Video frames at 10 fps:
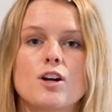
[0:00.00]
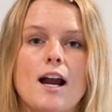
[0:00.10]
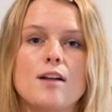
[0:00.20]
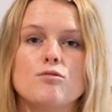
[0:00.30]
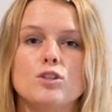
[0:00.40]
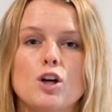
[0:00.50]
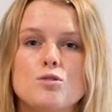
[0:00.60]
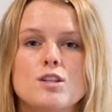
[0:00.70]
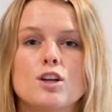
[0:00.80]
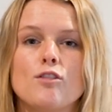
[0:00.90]
are kind of low
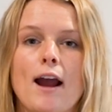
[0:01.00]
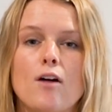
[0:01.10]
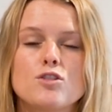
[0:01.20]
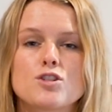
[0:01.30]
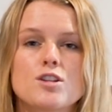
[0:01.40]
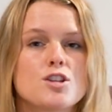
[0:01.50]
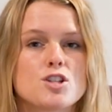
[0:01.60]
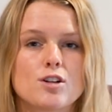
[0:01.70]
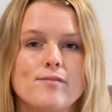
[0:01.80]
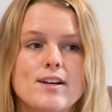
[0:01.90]
to the ground, to the
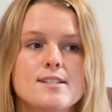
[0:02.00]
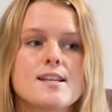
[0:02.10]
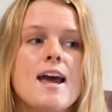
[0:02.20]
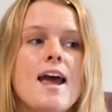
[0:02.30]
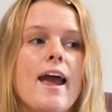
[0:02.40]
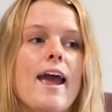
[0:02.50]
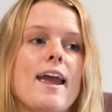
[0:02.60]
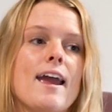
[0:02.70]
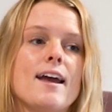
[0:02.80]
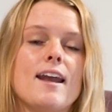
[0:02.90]
surface,
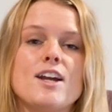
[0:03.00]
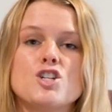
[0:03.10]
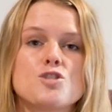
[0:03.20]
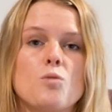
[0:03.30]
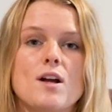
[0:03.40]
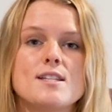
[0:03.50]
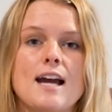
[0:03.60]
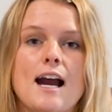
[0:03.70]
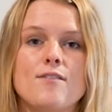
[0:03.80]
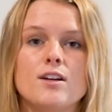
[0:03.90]
and I just want to
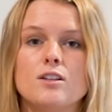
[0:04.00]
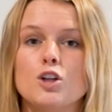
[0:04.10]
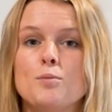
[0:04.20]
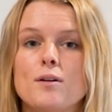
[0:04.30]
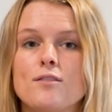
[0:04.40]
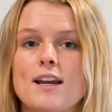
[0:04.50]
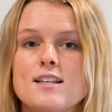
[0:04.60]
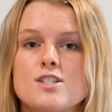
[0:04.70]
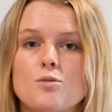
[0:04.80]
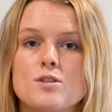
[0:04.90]
have it a little bit
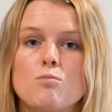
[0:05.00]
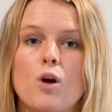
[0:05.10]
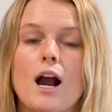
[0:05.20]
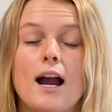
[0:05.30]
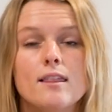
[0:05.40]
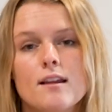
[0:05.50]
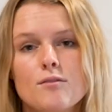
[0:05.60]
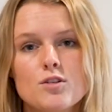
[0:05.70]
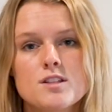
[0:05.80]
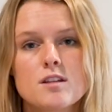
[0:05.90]
raised so it's more eye
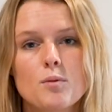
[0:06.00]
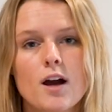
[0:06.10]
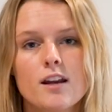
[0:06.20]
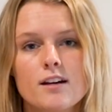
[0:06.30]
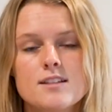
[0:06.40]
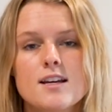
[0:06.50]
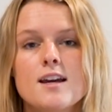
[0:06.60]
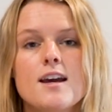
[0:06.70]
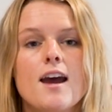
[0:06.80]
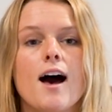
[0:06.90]
level to the product.
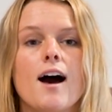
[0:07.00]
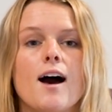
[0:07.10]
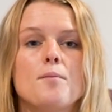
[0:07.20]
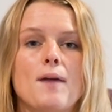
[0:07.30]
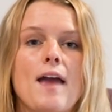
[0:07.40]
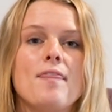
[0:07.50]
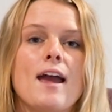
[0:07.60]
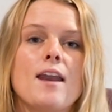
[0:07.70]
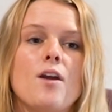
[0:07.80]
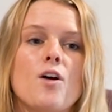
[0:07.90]
And
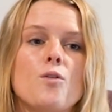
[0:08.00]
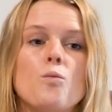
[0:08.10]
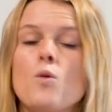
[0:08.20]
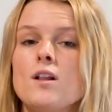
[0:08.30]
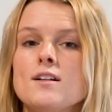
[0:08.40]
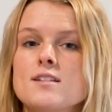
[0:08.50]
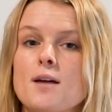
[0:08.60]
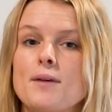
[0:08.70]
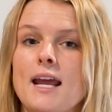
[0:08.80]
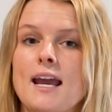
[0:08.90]
then wallets come
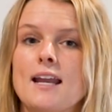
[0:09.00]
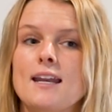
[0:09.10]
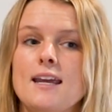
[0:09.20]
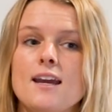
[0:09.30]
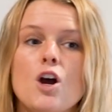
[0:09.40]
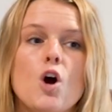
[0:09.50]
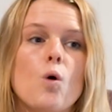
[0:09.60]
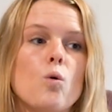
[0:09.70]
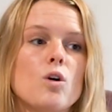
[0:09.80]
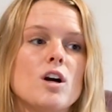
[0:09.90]
in handy,
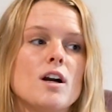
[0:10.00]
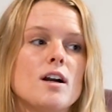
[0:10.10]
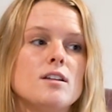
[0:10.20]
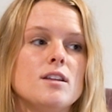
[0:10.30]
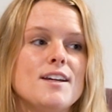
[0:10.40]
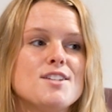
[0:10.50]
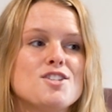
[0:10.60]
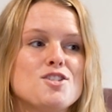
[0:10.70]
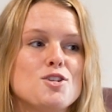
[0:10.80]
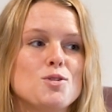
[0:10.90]
or lids
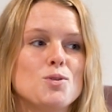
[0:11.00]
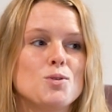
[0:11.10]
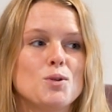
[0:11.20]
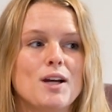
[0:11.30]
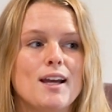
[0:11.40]
to